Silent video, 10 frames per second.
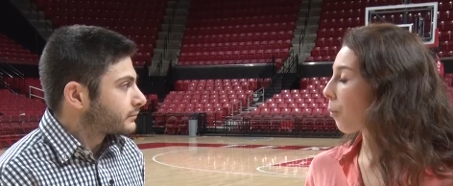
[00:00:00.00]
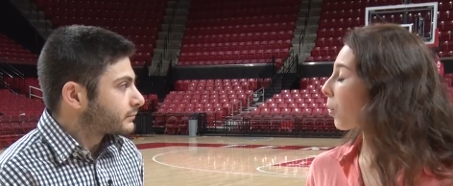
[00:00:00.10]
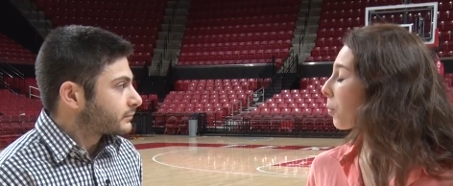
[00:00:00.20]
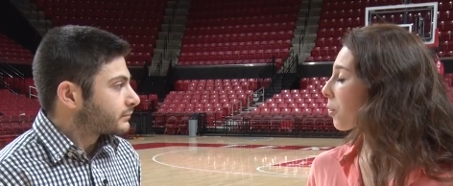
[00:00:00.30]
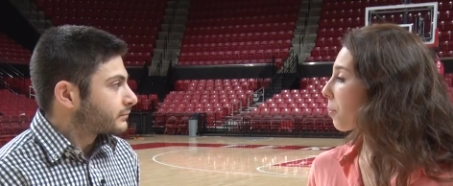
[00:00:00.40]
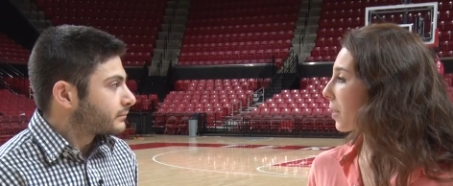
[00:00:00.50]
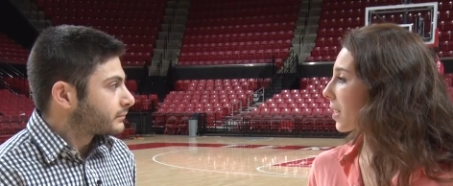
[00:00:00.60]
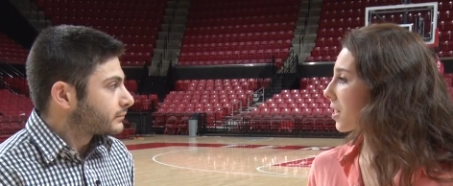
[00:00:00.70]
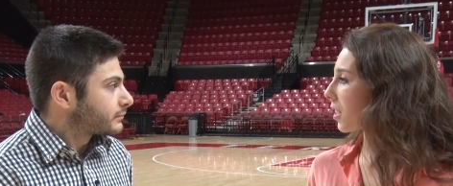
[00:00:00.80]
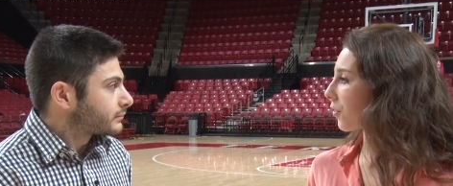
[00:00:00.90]
Speaker 1: What were the
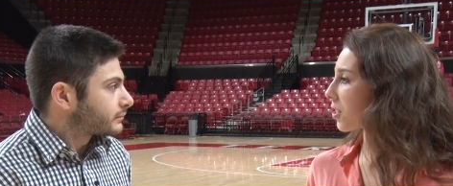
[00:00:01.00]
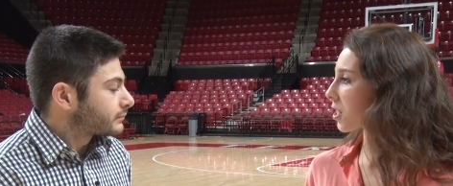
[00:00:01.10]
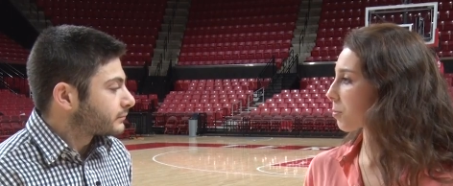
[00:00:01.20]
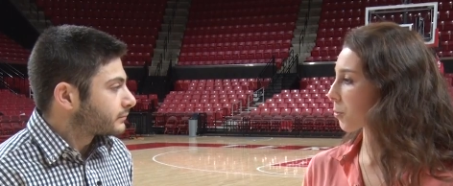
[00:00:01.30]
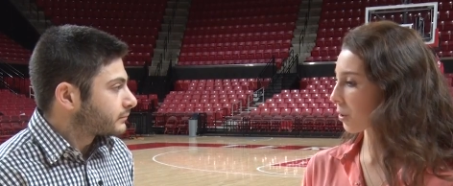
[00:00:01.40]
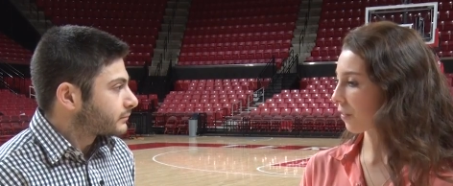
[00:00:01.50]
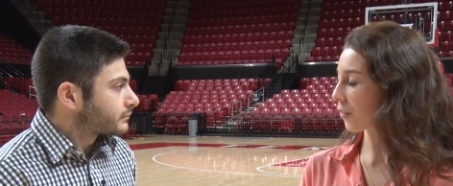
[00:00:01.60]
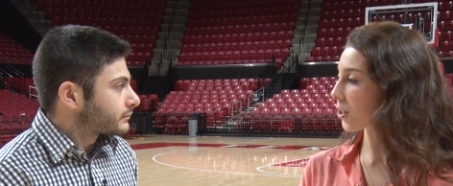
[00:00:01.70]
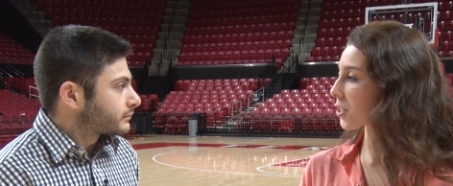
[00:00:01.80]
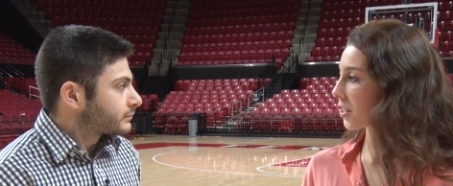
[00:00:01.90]
biggest differences between the
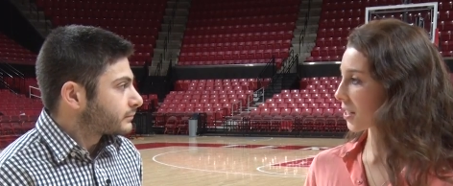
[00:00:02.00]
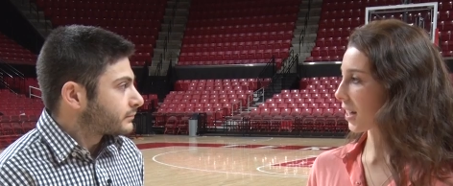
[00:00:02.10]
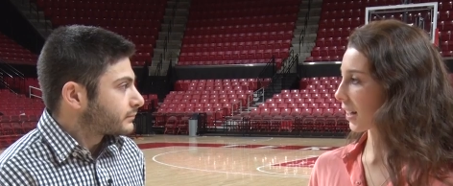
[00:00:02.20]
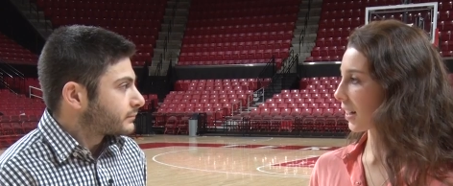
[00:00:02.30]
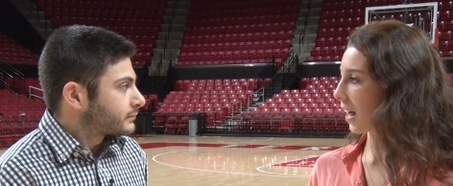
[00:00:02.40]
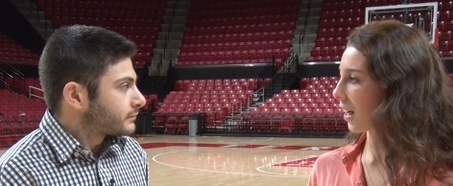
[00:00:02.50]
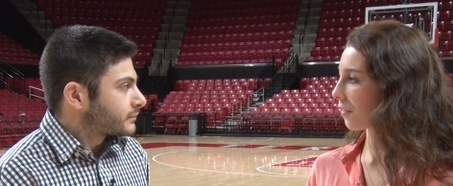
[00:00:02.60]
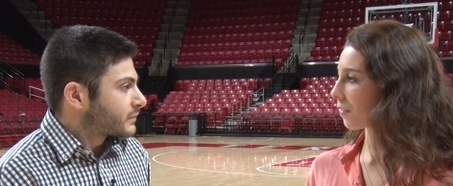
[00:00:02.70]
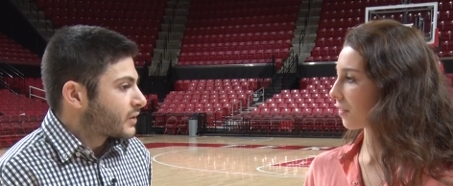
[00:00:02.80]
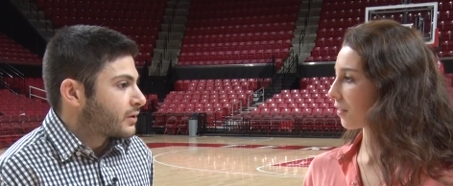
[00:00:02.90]
first and the second
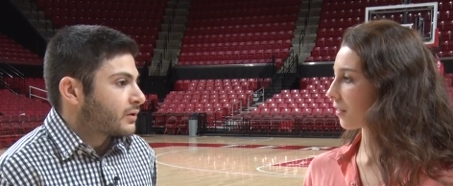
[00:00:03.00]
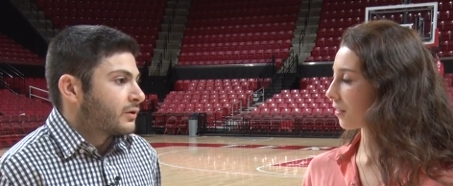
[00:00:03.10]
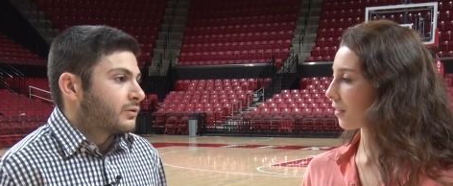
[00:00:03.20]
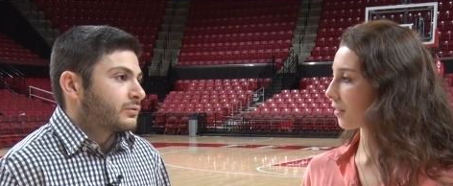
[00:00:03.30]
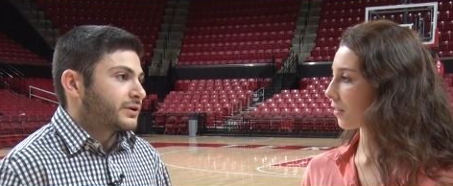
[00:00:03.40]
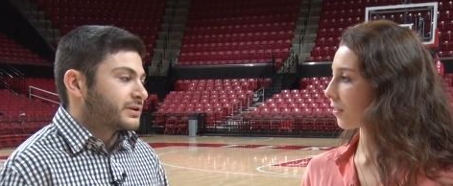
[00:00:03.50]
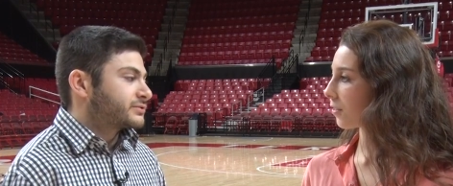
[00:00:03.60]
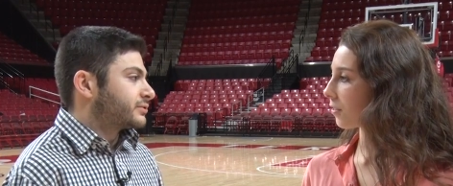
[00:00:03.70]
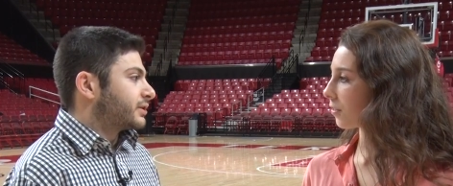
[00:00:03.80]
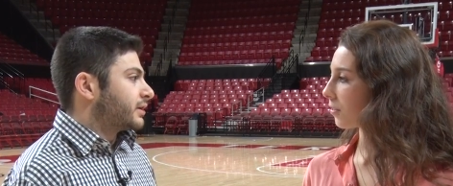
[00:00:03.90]
half?
Speaker 2: Well,
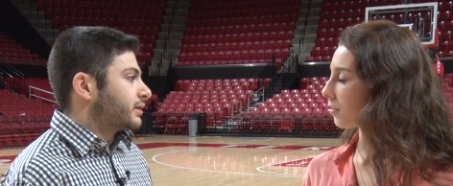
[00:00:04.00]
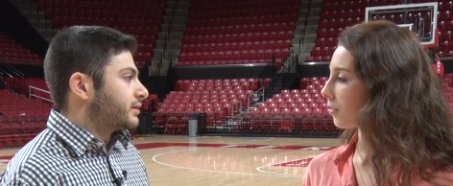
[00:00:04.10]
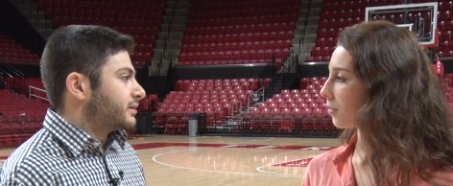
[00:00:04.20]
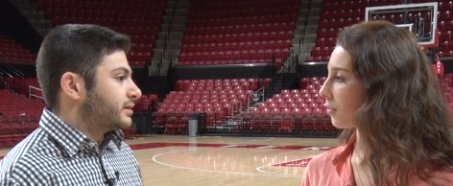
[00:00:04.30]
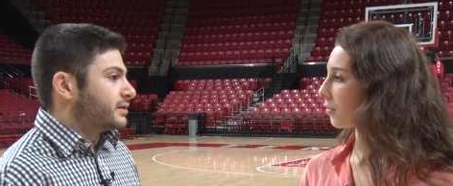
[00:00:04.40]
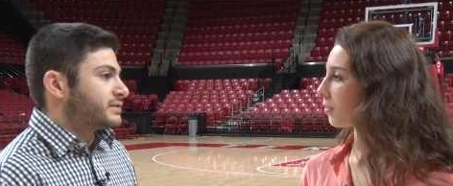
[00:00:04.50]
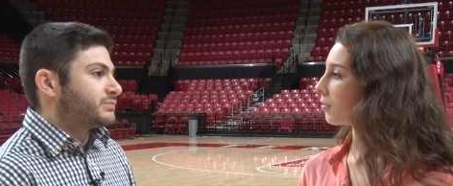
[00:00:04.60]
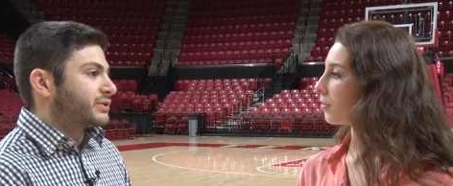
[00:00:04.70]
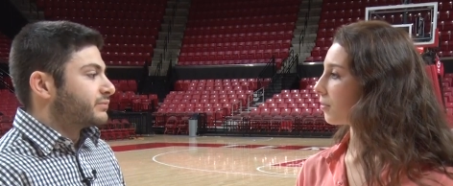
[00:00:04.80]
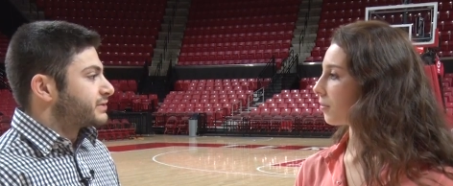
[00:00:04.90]
yesterday, his
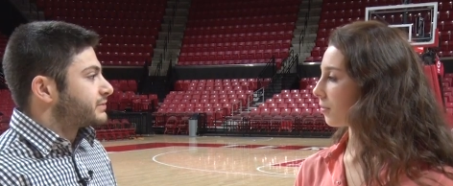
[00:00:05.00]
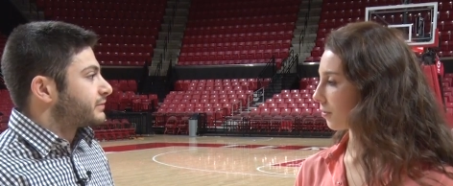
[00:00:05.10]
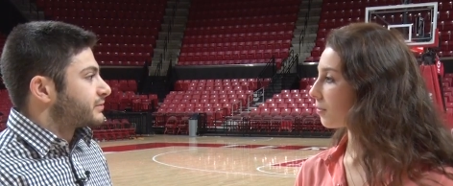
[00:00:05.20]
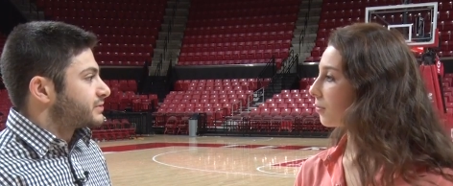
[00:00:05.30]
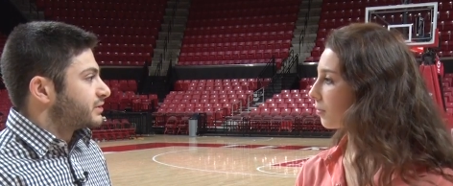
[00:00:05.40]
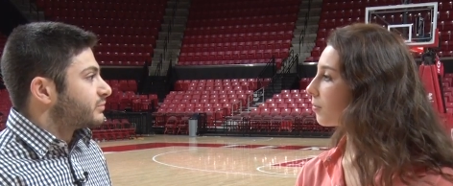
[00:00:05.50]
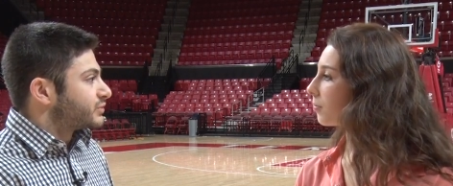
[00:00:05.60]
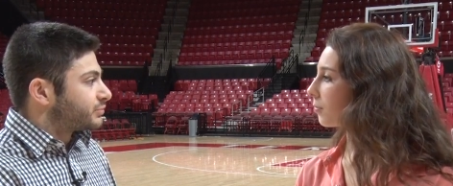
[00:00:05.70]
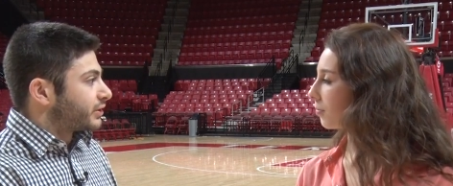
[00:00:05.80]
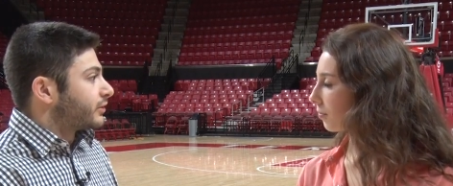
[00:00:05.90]
big message for his team
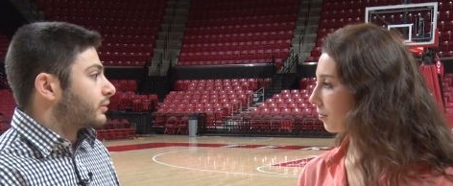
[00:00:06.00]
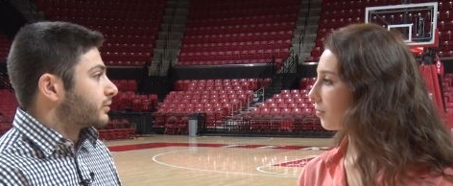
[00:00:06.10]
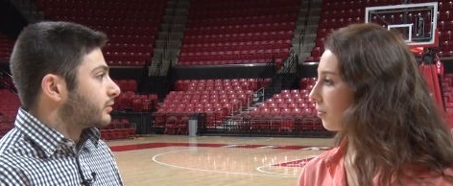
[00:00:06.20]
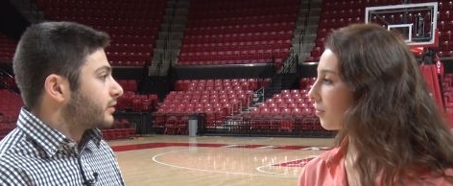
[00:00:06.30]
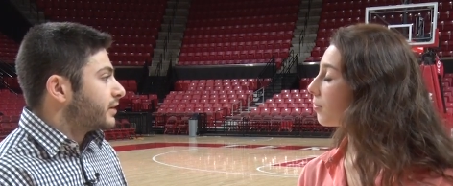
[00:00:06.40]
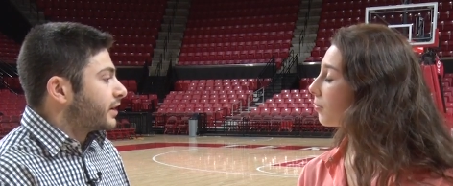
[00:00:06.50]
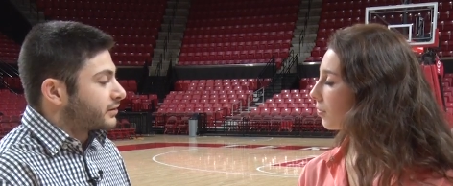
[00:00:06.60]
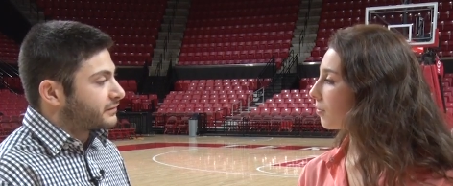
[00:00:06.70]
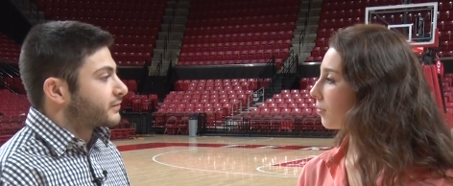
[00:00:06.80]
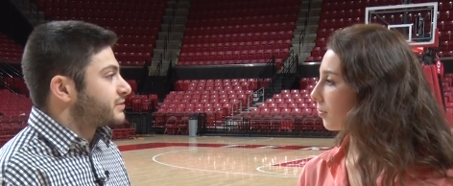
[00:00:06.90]
was play harder. And
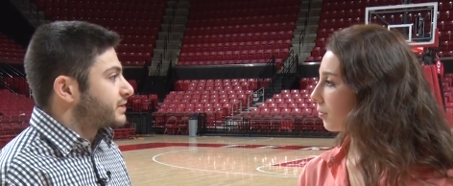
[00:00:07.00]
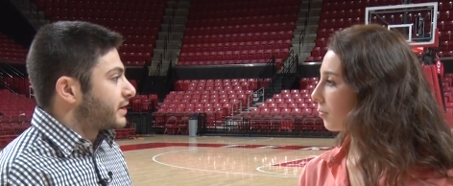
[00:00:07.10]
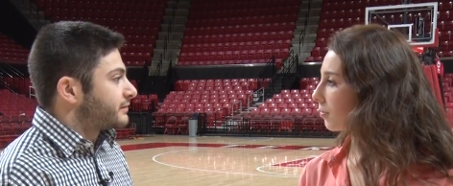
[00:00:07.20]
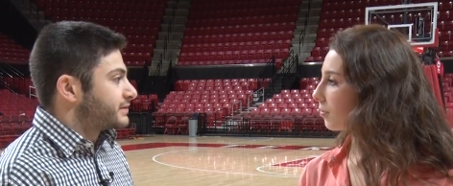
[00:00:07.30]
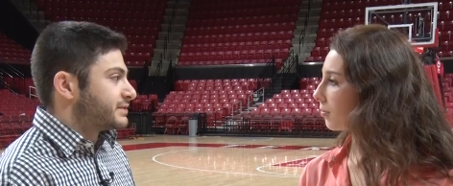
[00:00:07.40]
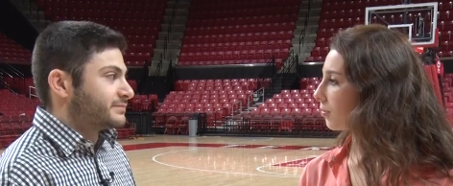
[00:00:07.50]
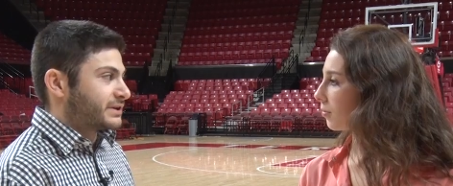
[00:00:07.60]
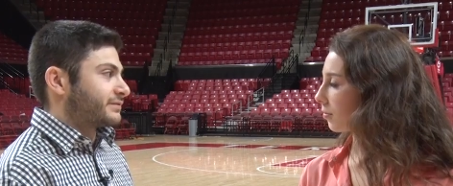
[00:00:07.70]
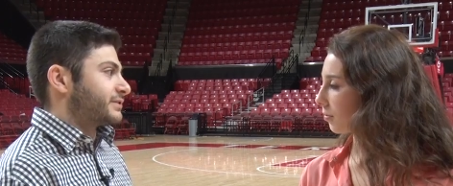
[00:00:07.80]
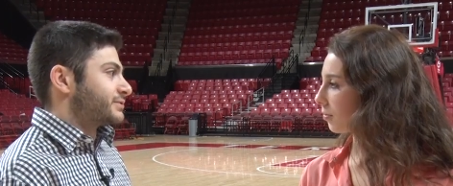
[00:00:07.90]
in the first half, his team
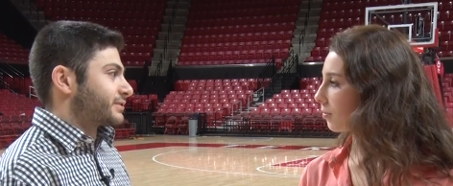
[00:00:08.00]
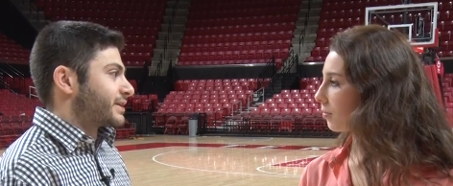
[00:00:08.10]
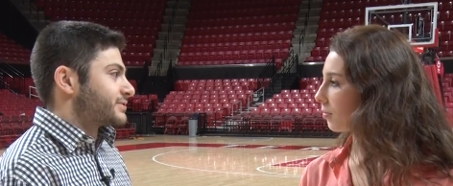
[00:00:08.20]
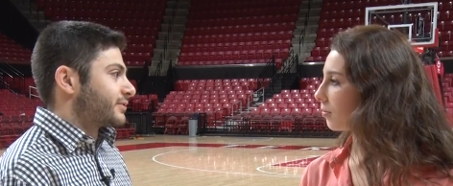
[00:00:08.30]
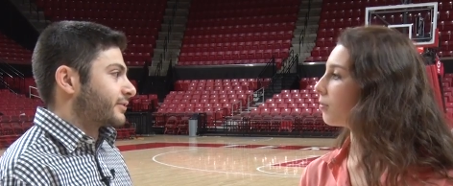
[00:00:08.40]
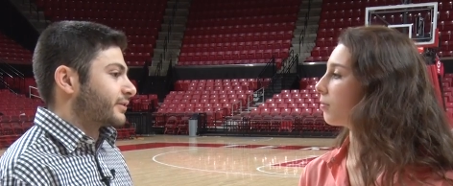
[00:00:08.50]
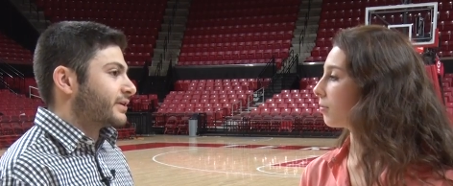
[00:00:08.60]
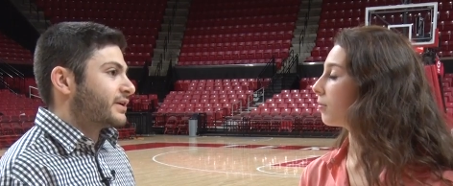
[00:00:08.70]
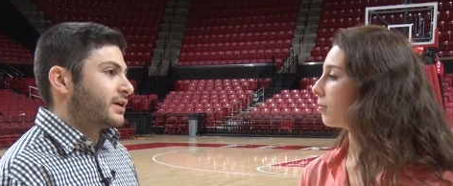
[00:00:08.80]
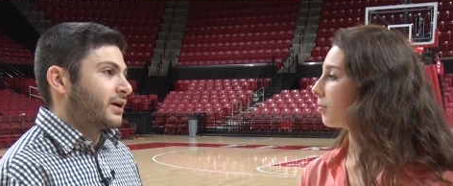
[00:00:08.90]
definitely took that to heart
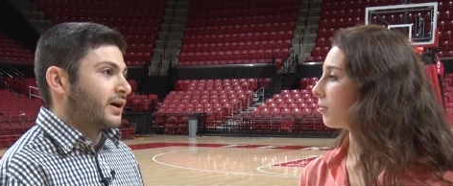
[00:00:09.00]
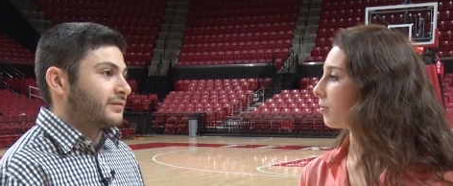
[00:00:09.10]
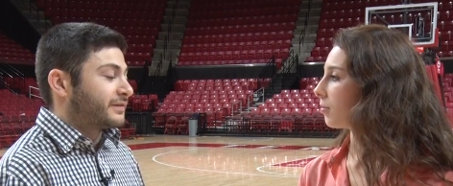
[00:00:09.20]
uh,